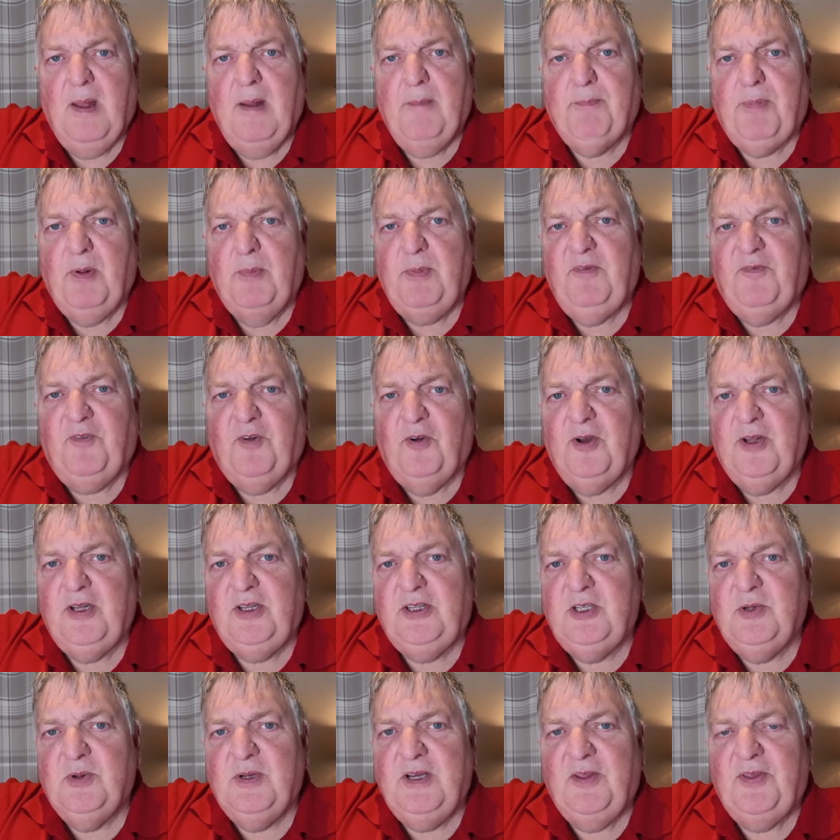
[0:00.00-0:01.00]
But before I
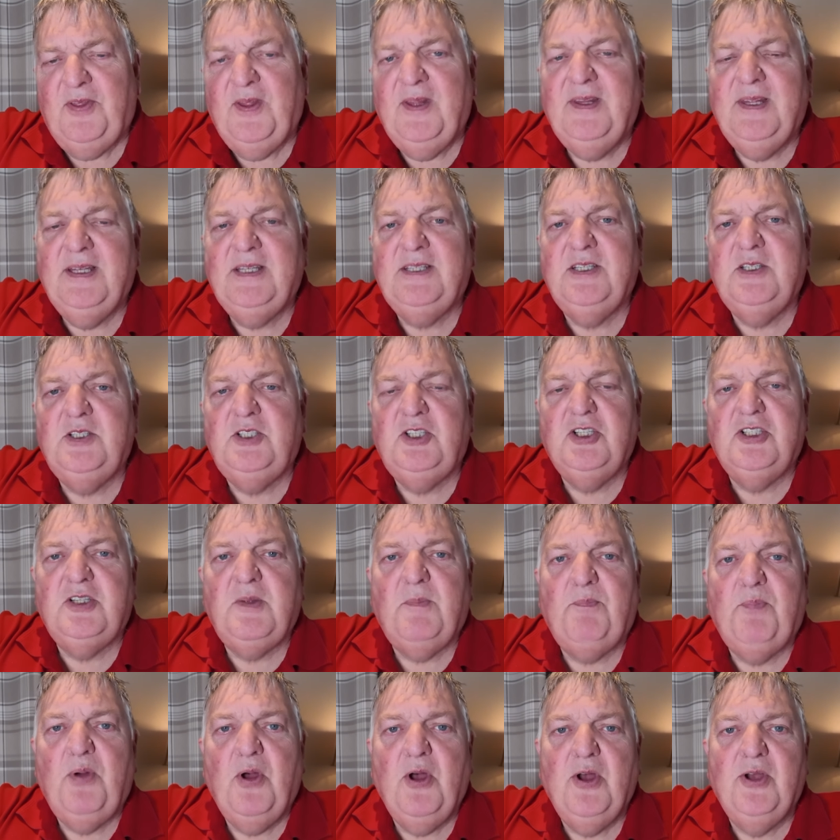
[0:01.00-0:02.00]
do anything, this is just a
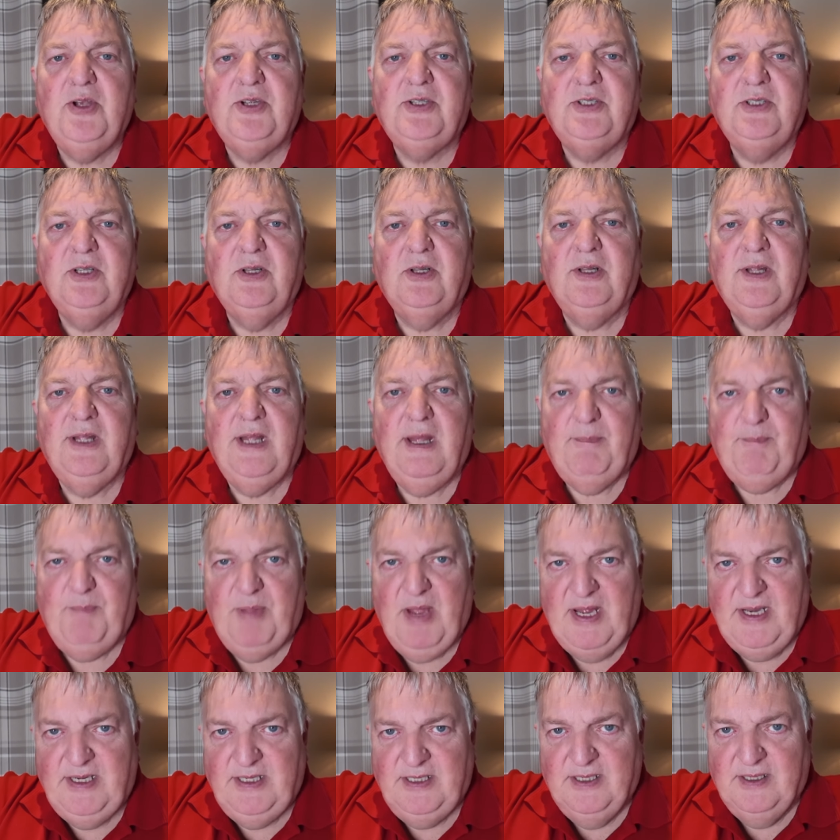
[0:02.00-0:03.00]
personal
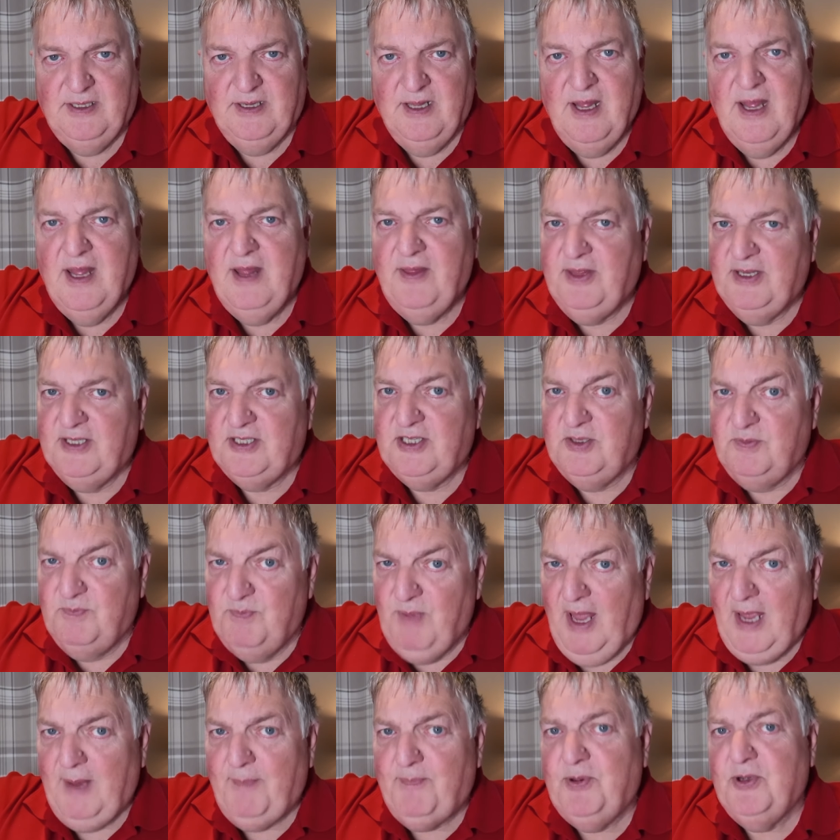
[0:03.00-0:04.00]
opinion. This is
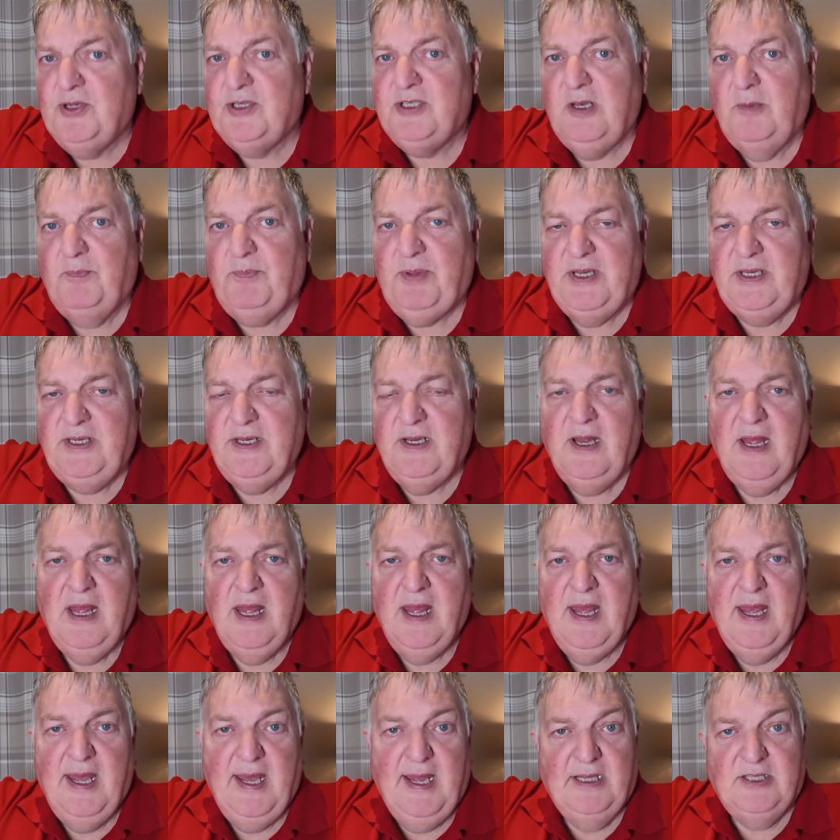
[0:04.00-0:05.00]
my personal opinion.
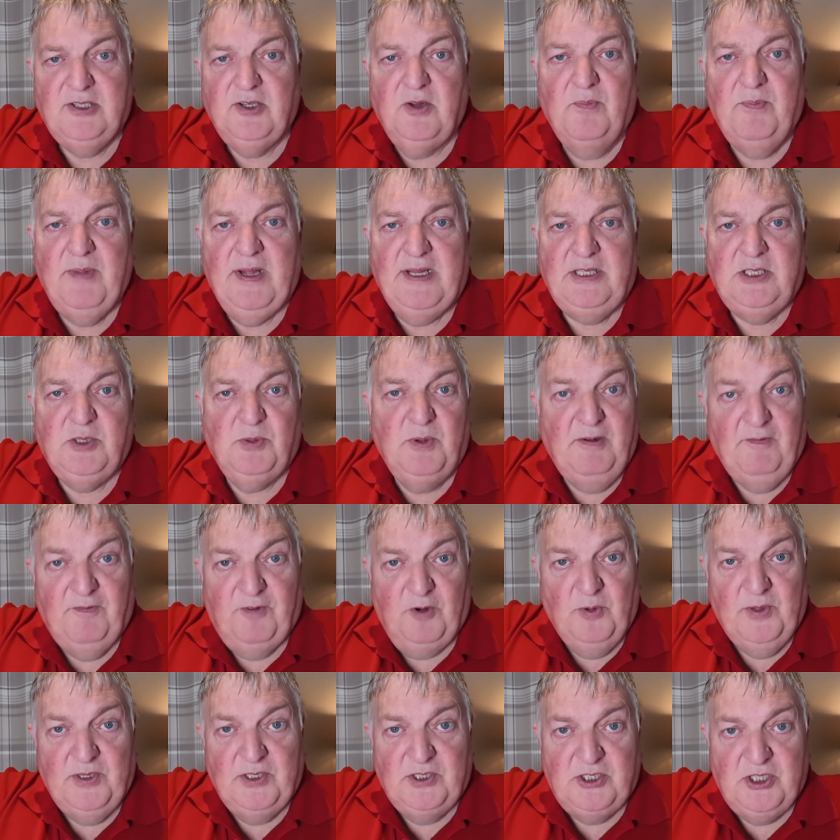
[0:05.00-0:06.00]
It's not meant to
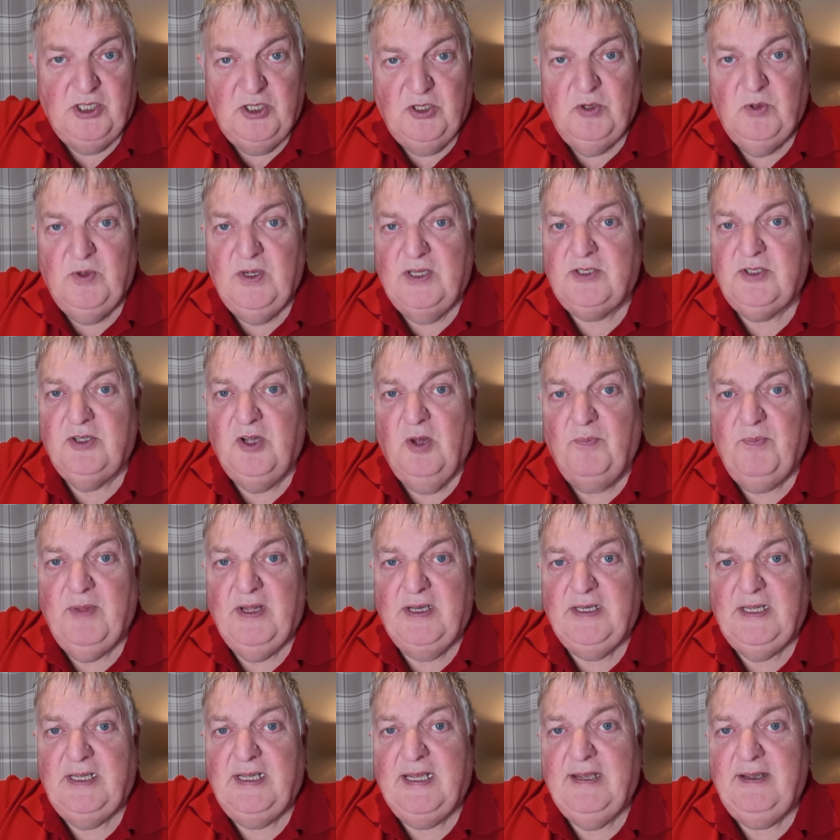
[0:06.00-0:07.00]
influence you. It's not
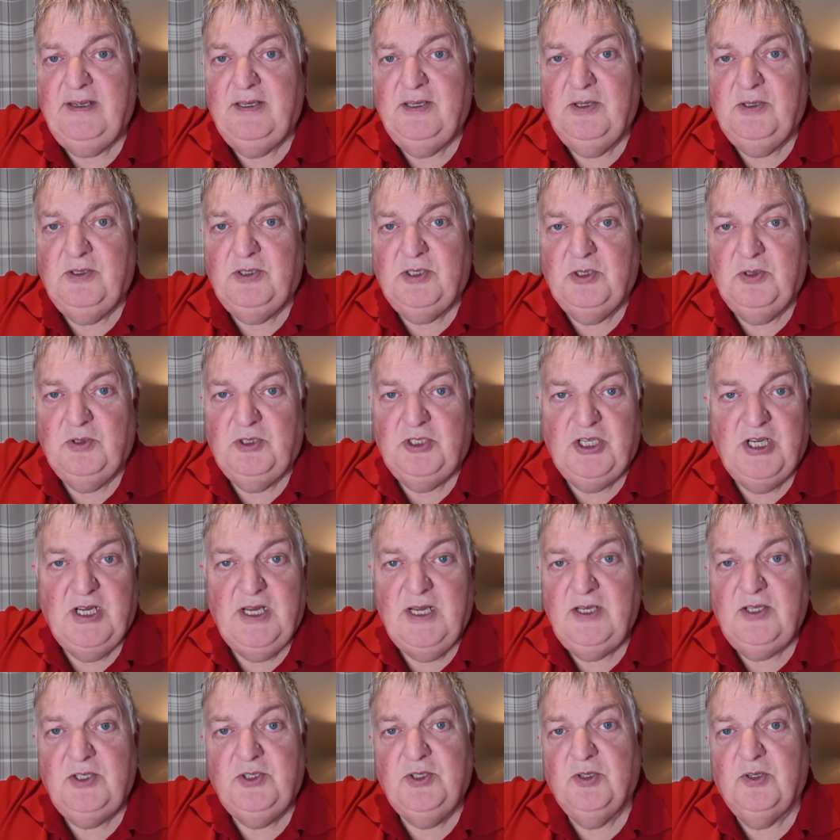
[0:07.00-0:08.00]
meant to get you to
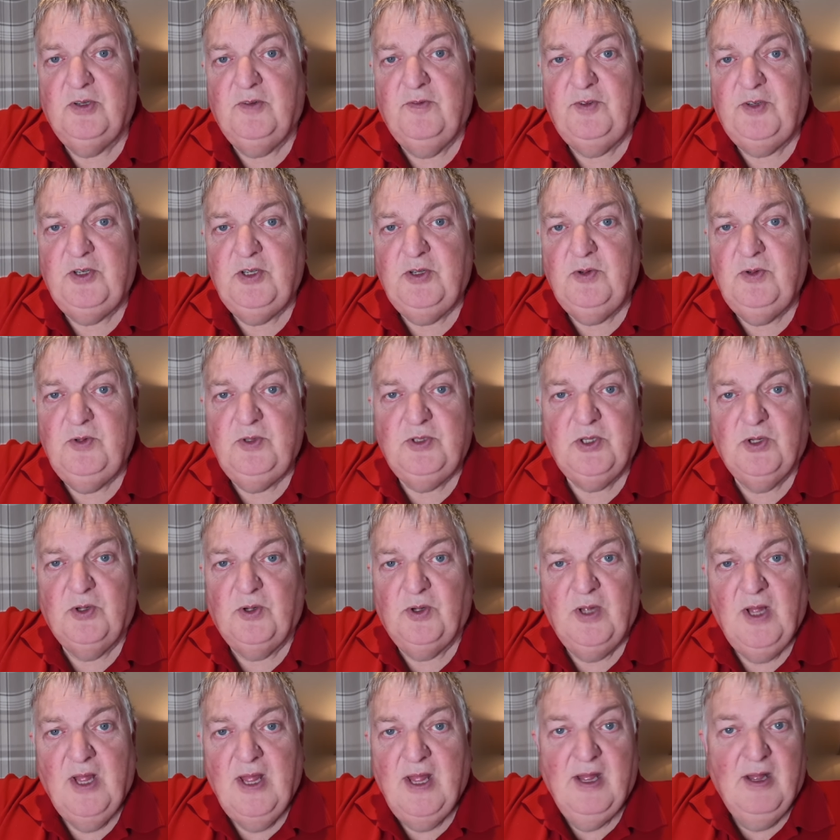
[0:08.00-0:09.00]
change your views
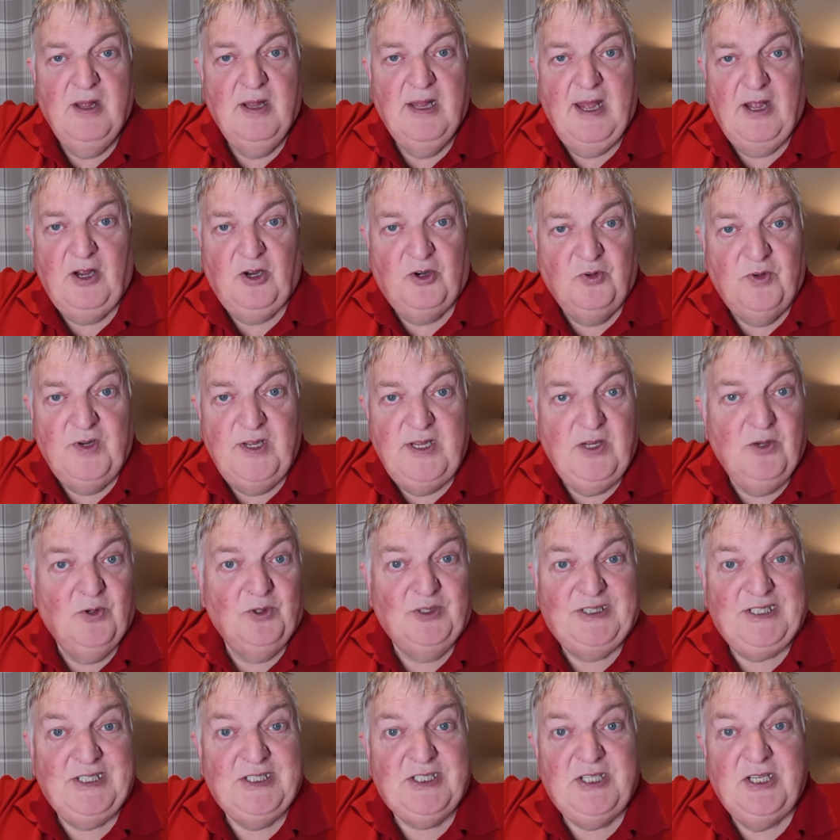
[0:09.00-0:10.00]
or agree or
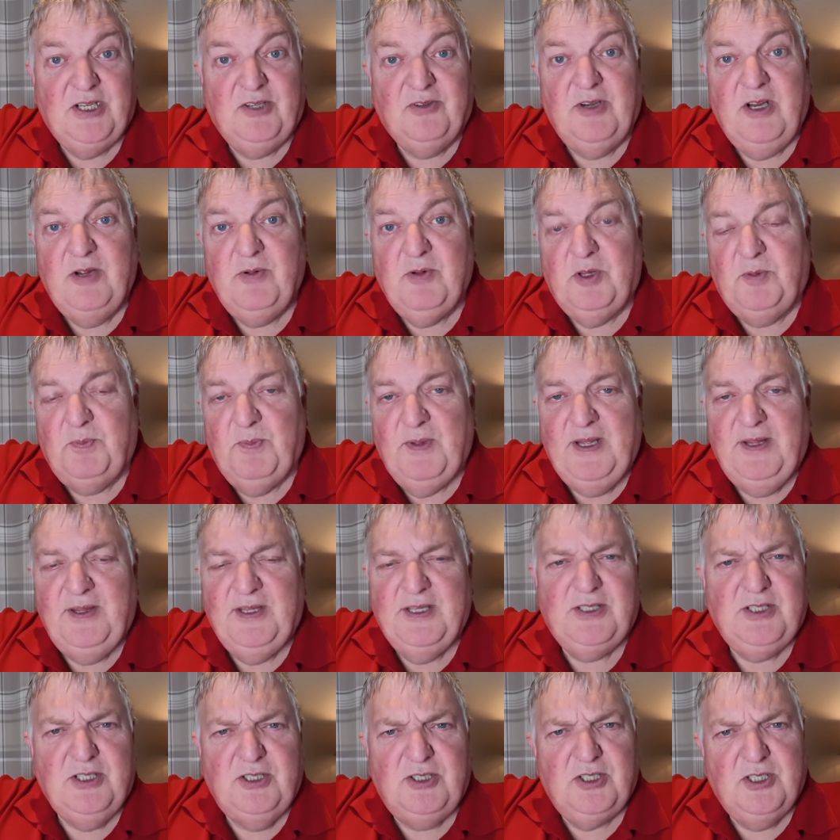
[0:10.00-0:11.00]
disagree with me.
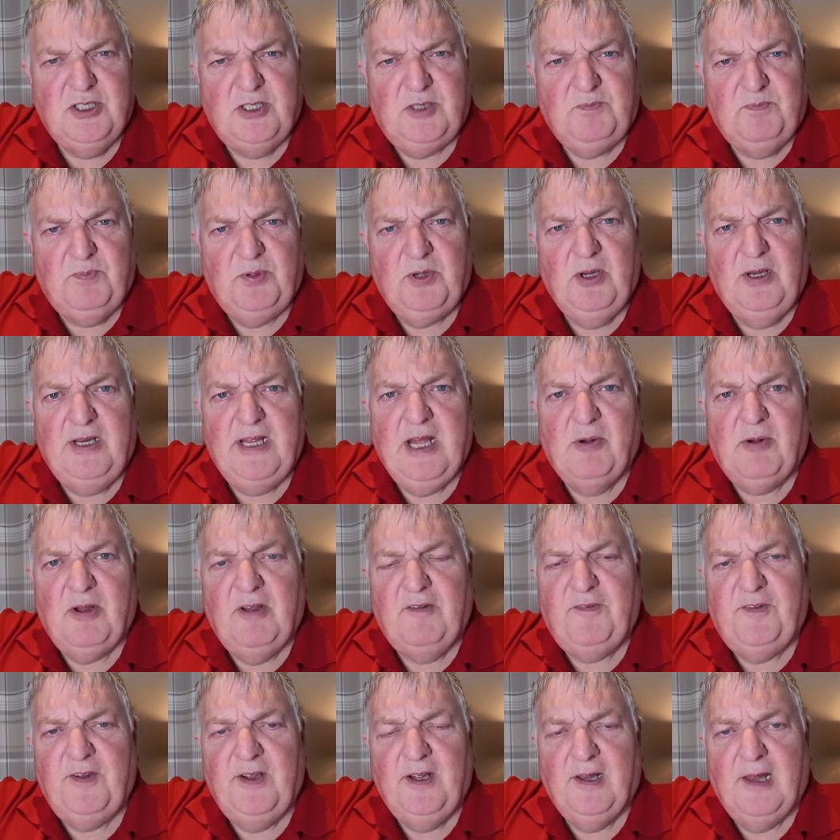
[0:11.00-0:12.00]
This is just purely how I
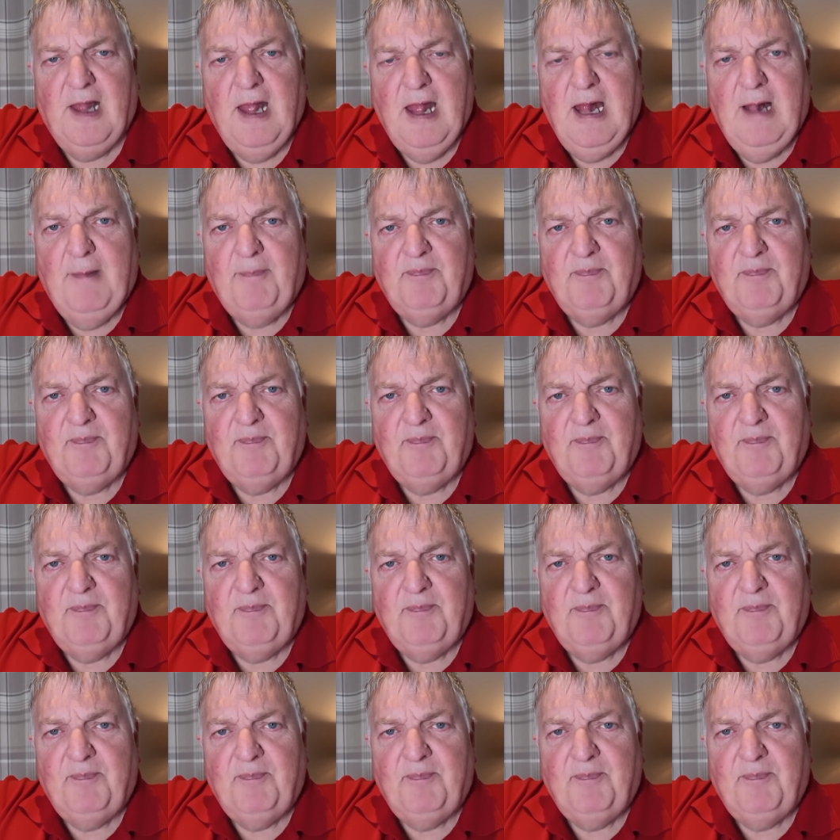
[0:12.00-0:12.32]
feel.